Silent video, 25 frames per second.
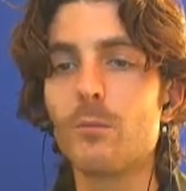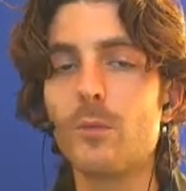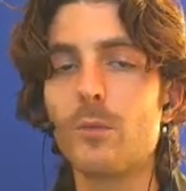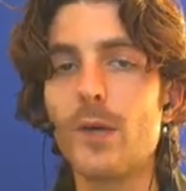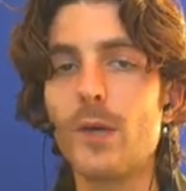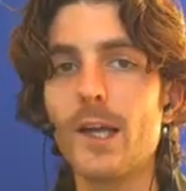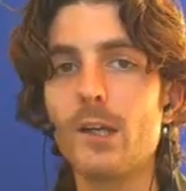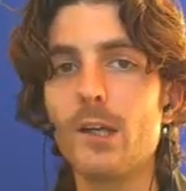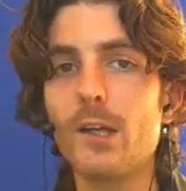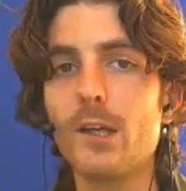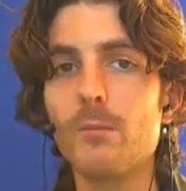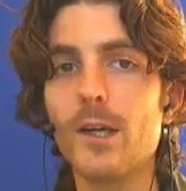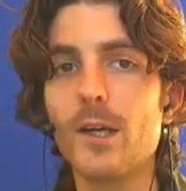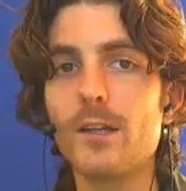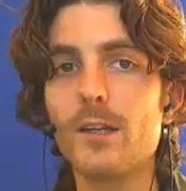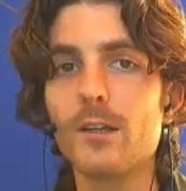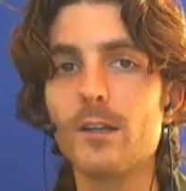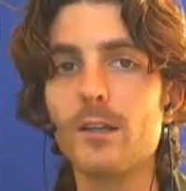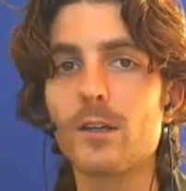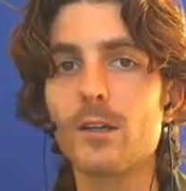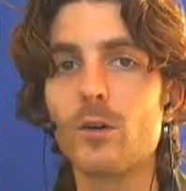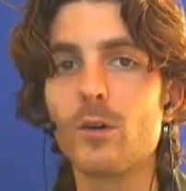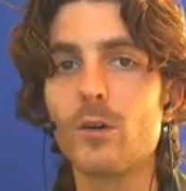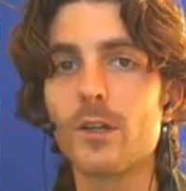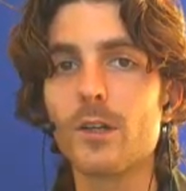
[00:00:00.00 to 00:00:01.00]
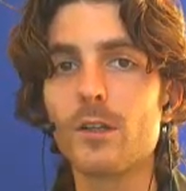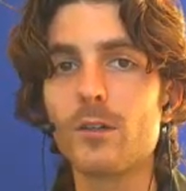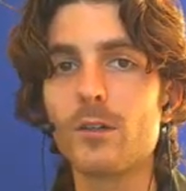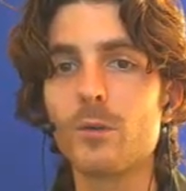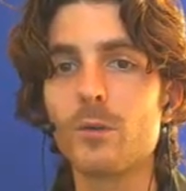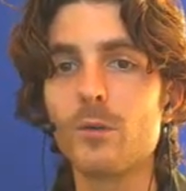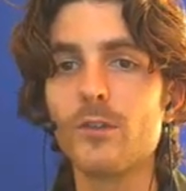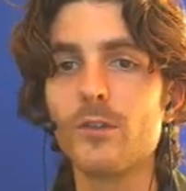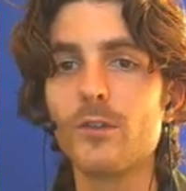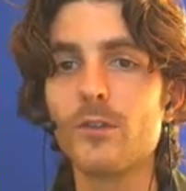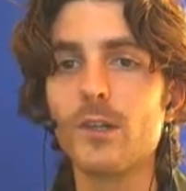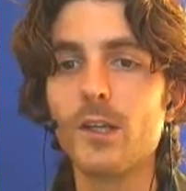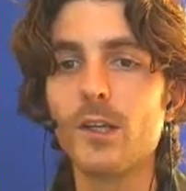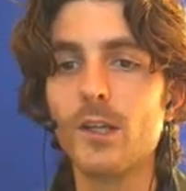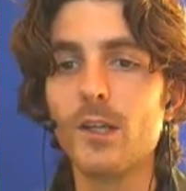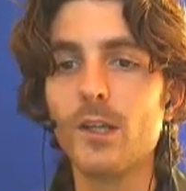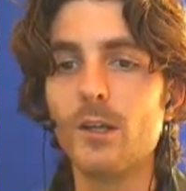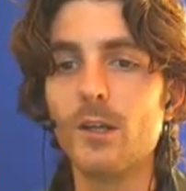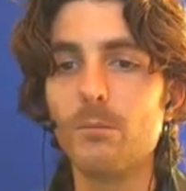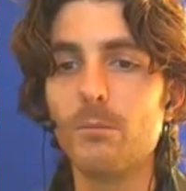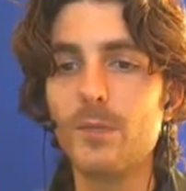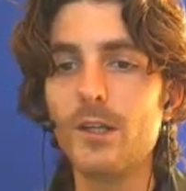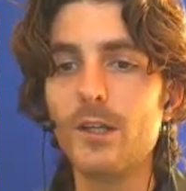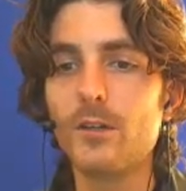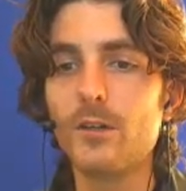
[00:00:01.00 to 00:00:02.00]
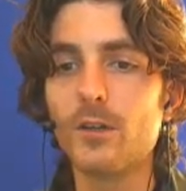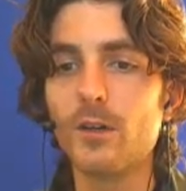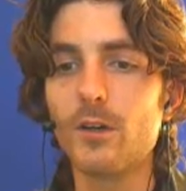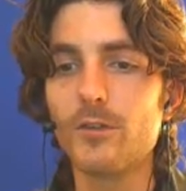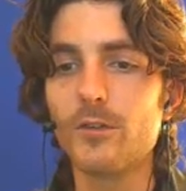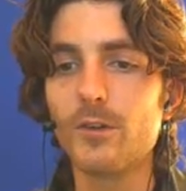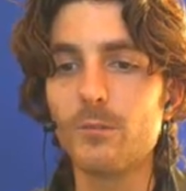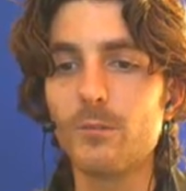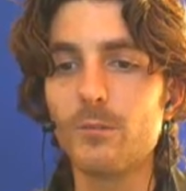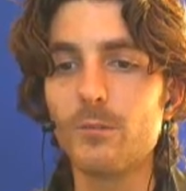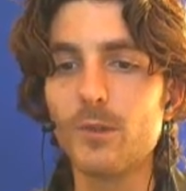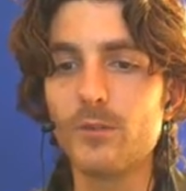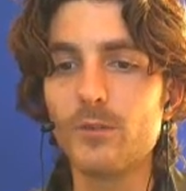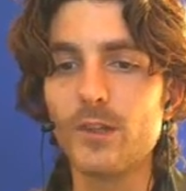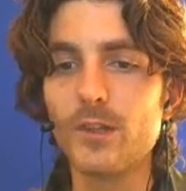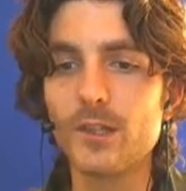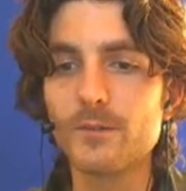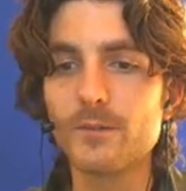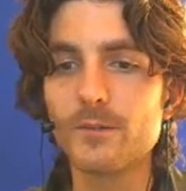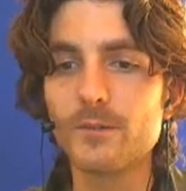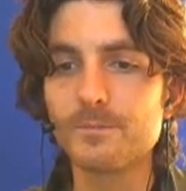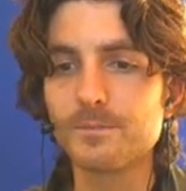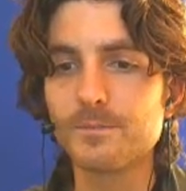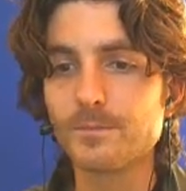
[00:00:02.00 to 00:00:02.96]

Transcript: animate according to the beat of the music.